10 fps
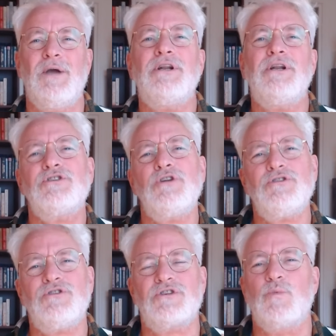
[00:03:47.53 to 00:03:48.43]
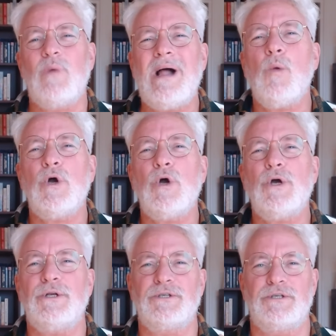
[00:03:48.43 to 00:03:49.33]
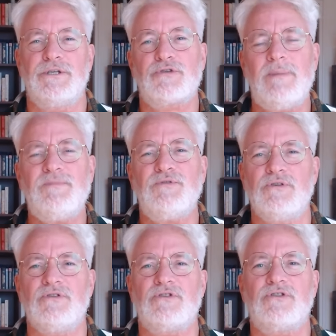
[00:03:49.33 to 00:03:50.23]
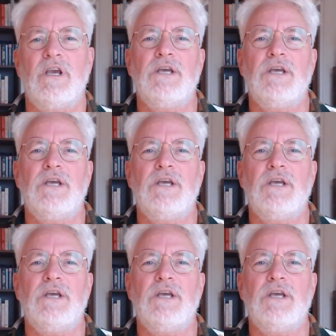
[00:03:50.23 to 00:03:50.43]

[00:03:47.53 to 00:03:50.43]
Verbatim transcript: But it's not just well worded descriptions.